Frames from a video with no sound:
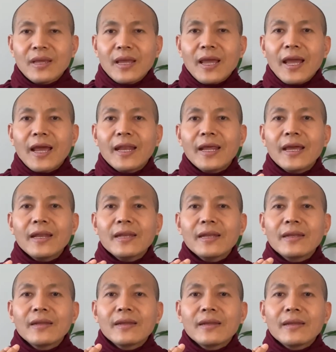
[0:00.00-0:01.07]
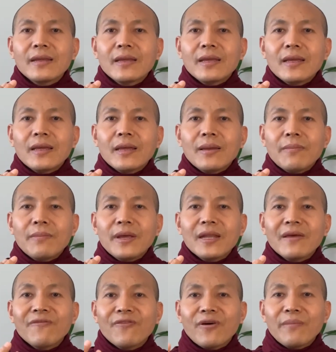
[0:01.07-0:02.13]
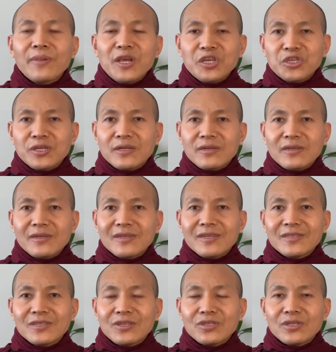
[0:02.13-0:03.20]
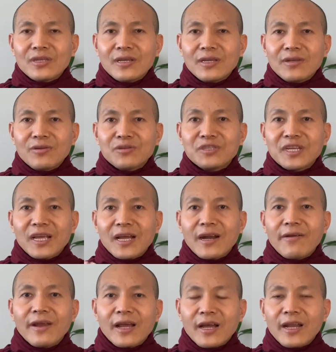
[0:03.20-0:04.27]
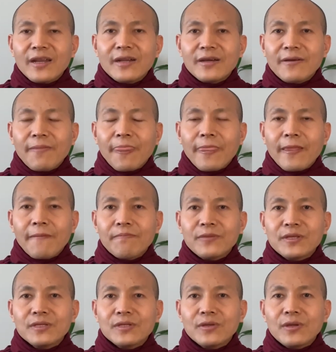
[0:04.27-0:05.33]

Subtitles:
And then mental formation, this is the, Sankhara Khanda.